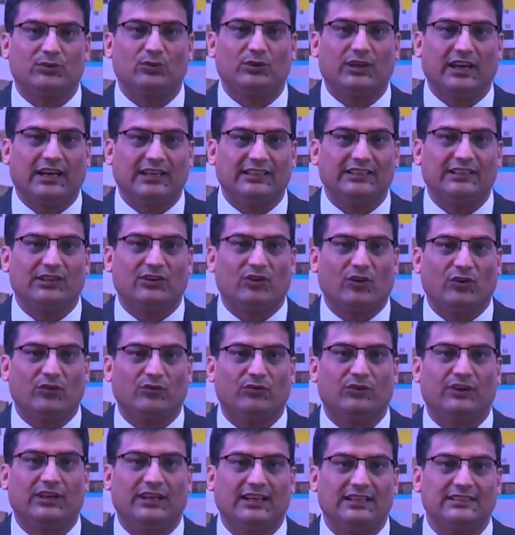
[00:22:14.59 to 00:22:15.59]
to get the
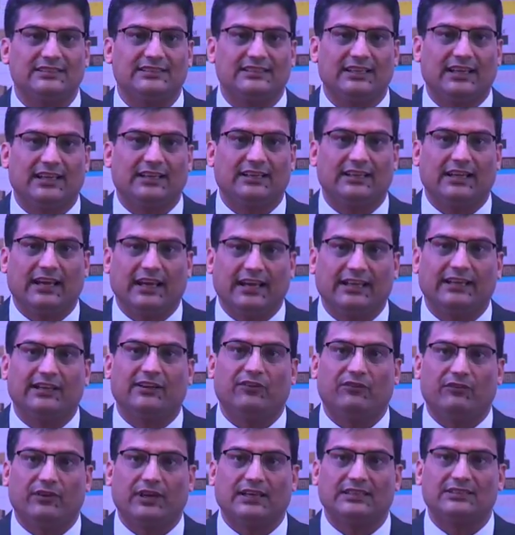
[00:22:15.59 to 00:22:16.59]
confidence and
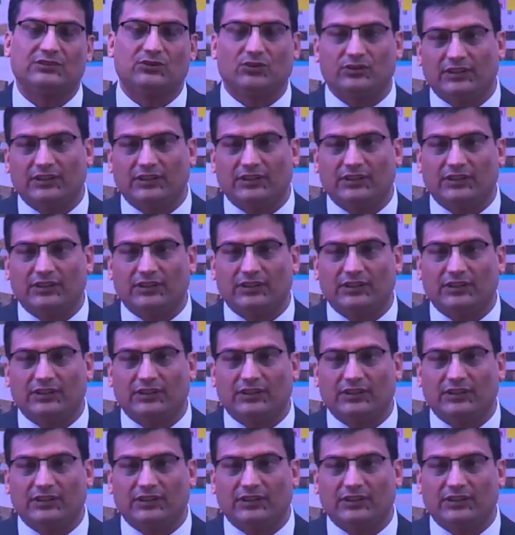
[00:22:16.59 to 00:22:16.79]
invest.